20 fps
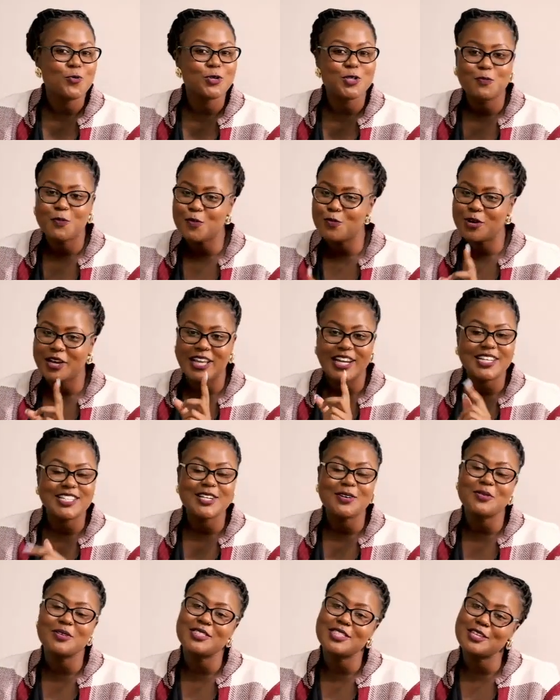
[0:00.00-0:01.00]

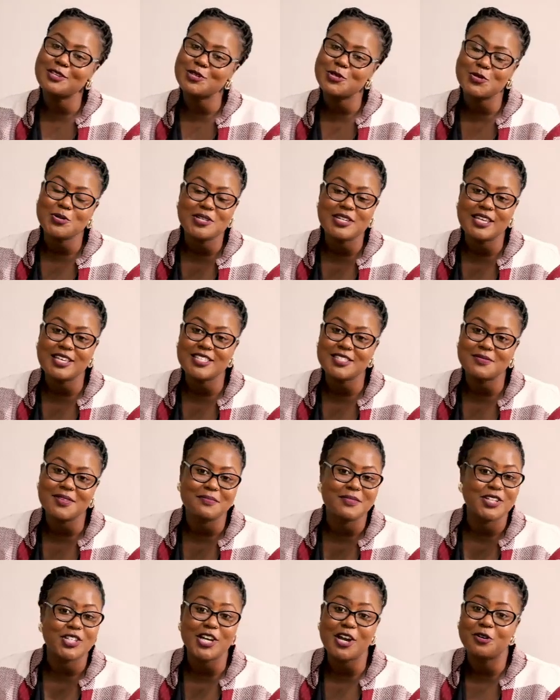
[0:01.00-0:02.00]
Usipomongelesha within 2 days,
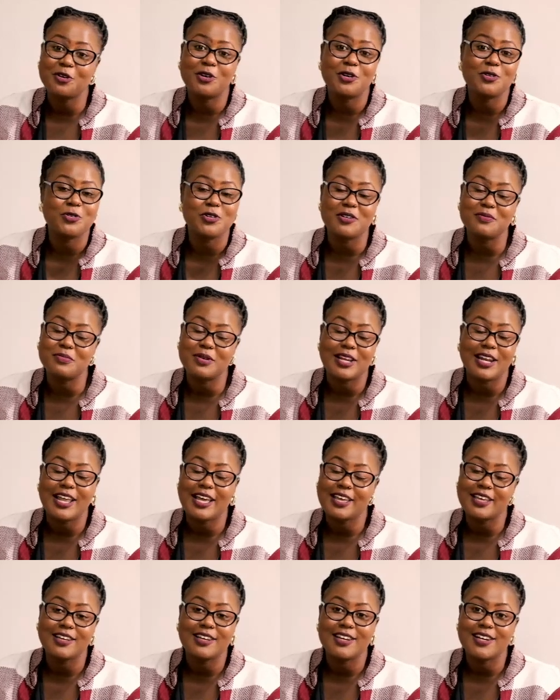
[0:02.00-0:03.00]
Mama Sharon will be
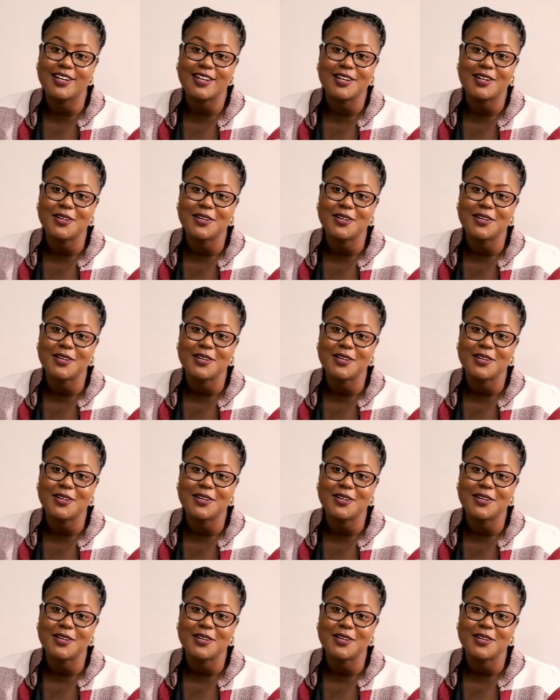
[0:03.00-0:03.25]
like,